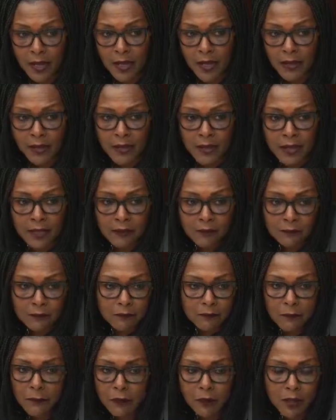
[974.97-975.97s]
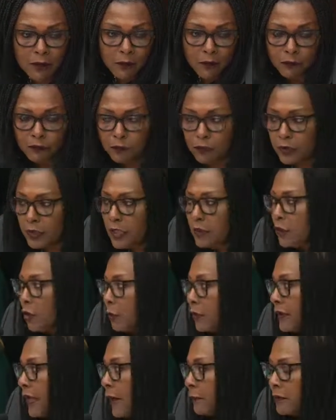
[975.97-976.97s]
And, you know, I don't really know
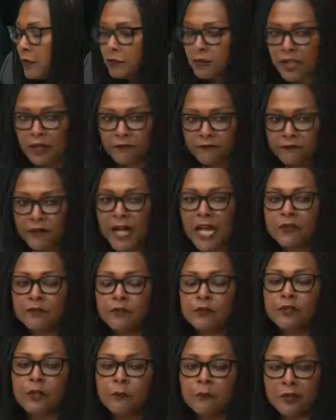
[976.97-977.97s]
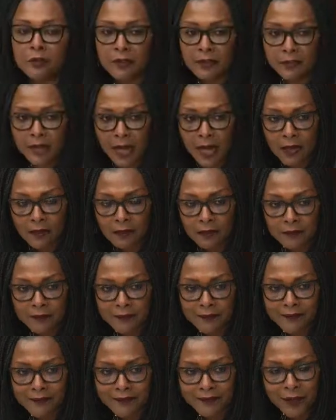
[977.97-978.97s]
what's happening to that $500 million
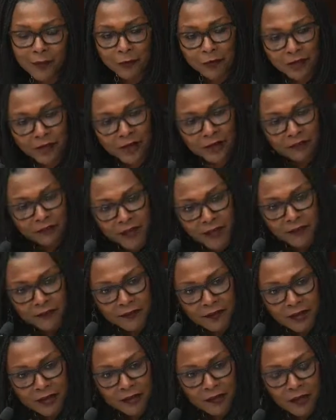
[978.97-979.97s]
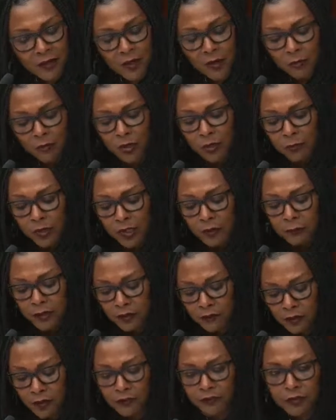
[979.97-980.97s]
that we are investing when we could be
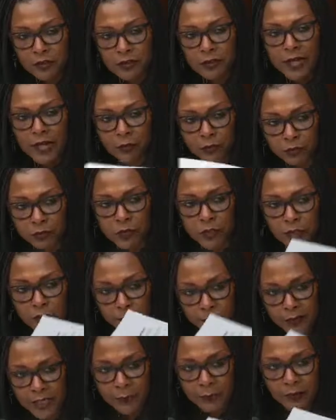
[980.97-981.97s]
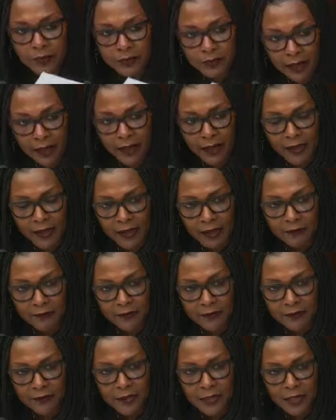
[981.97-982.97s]
touching like real people's
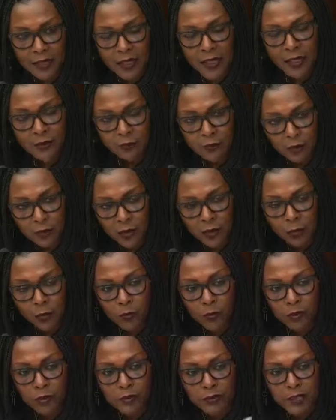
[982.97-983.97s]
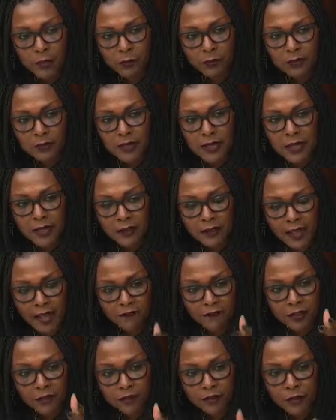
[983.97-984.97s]
lives and doing the work that
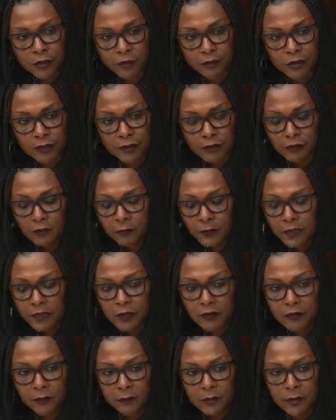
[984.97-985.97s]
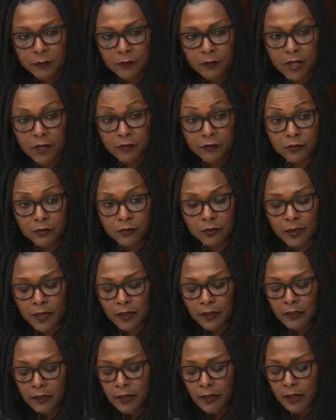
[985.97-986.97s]
Catholic Charities and so many other people are
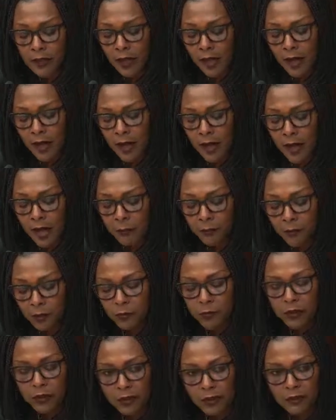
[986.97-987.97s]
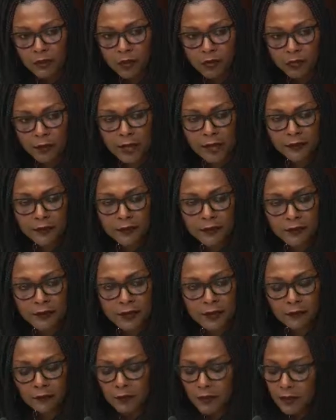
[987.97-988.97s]
doing. But we are in a crisis,
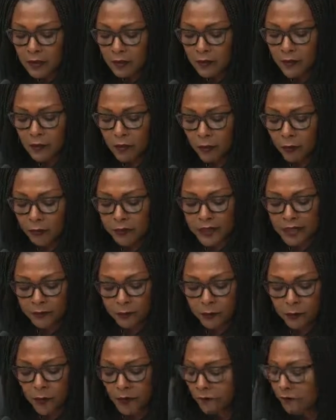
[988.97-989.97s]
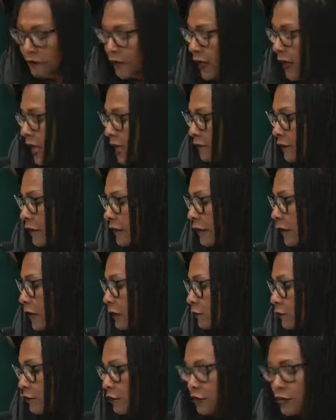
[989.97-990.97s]
and, you know, 7.5 is
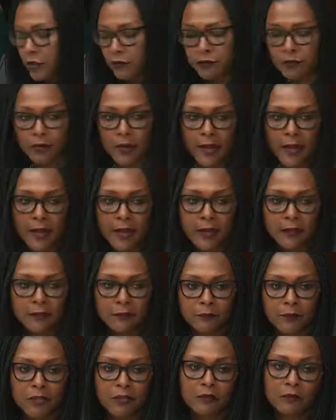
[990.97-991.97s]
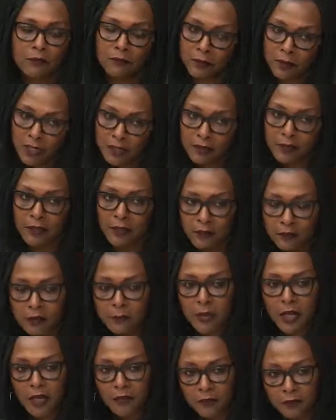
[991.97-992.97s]
a gentle axe, but it needs to
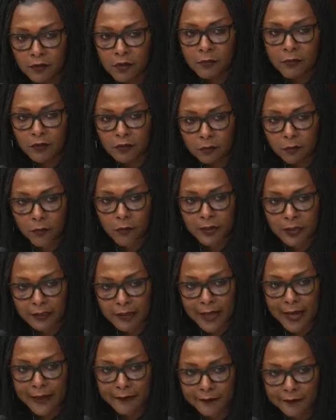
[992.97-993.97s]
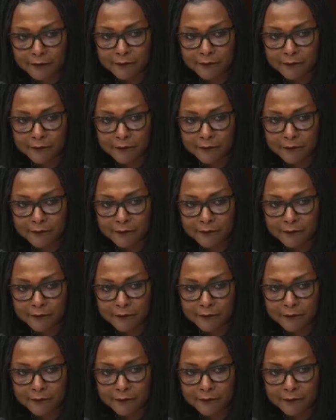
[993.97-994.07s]
be so much more than that.